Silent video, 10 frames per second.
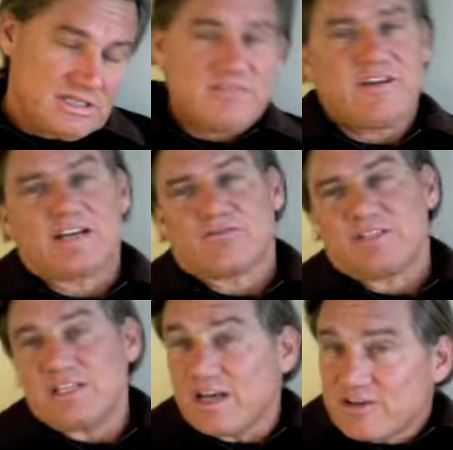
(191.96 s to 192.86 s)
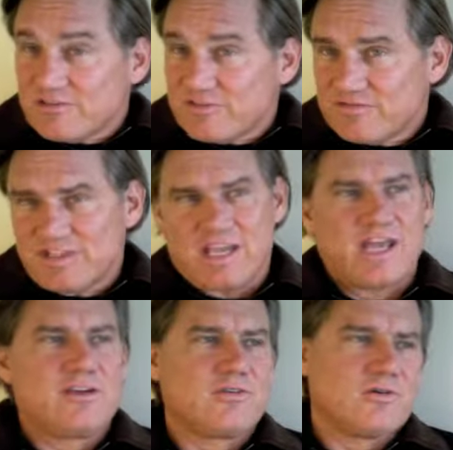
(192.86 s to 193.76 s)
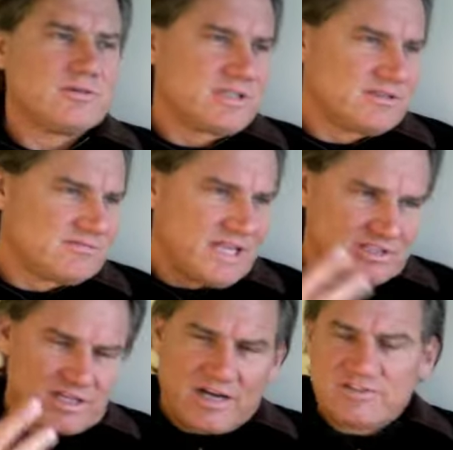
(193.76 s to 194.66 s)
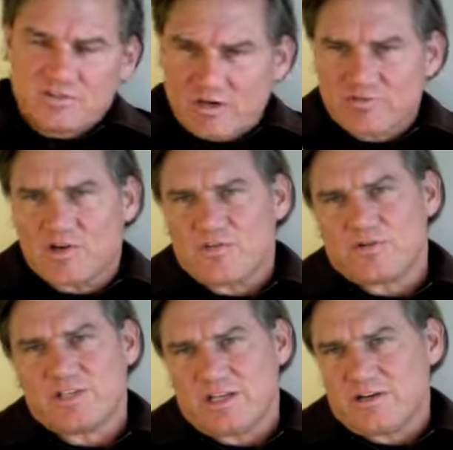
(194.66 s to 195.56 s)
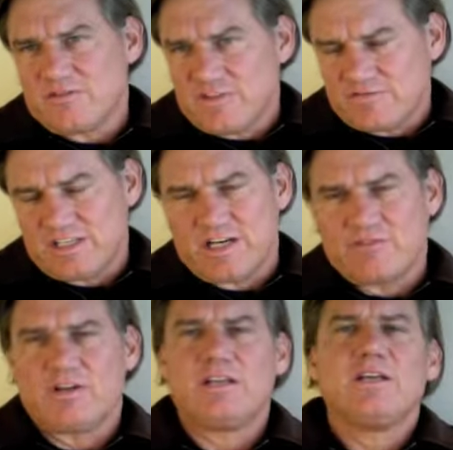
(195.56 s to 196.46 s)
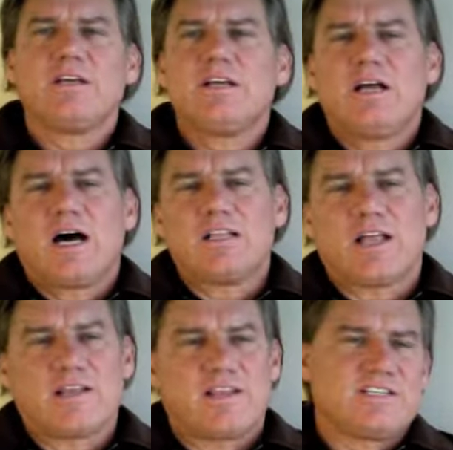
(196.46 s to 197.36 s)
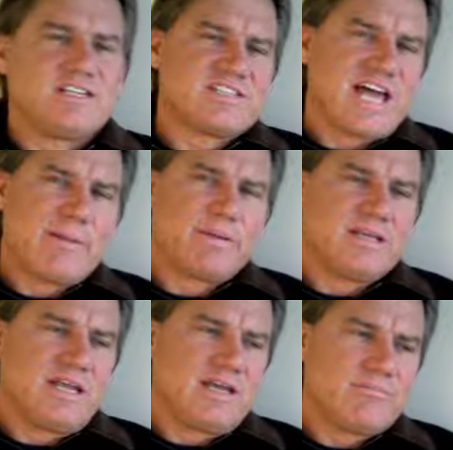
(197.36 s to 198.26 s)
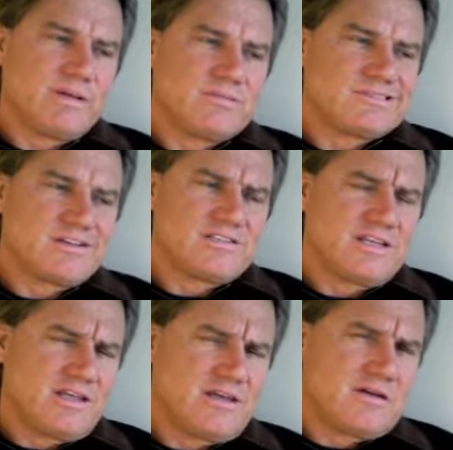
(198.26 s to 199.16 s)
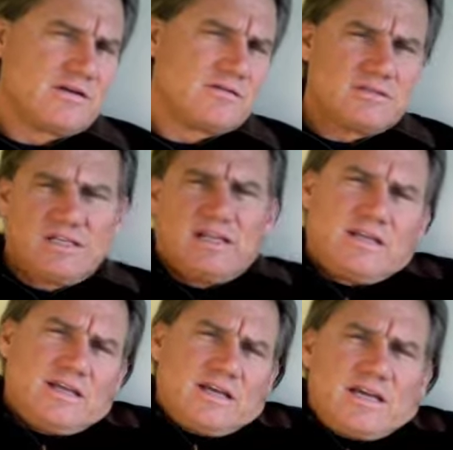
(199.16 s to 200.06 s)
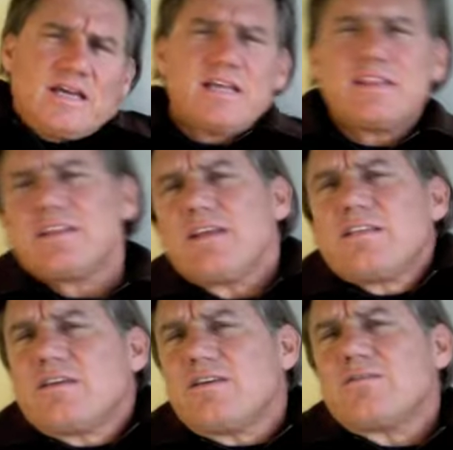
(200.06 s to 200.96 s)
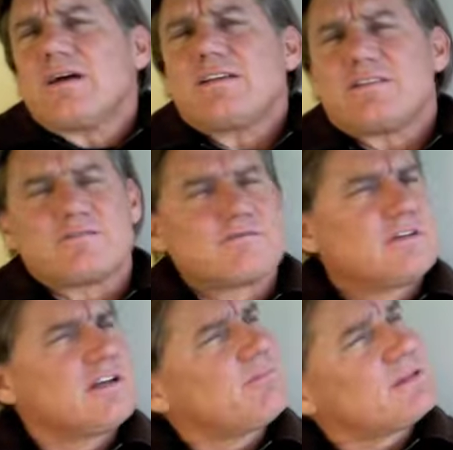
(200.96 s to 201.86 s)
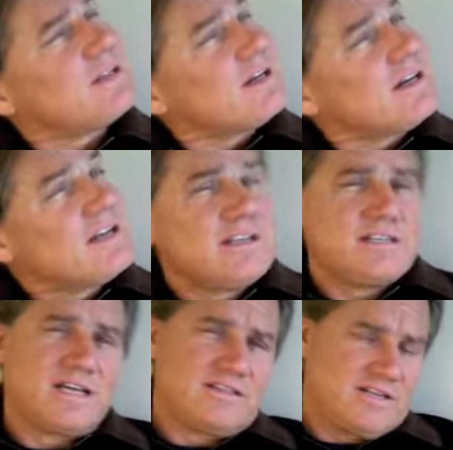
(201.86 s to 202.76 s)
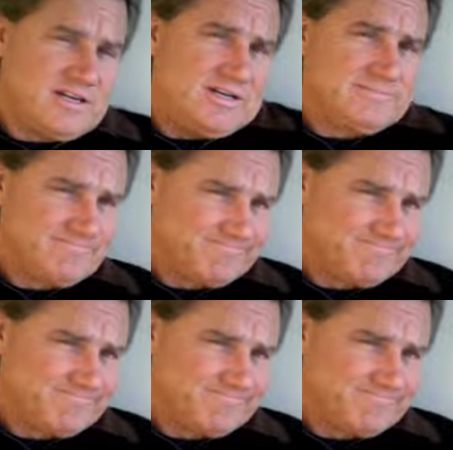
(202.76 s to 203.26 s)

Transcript: fact, we see 150 again. Gold takes off to 1,200, 1,300, 1,500. A lot of these things happen, and people start to say, you know, I think the U.S. is running up a lot of debt there.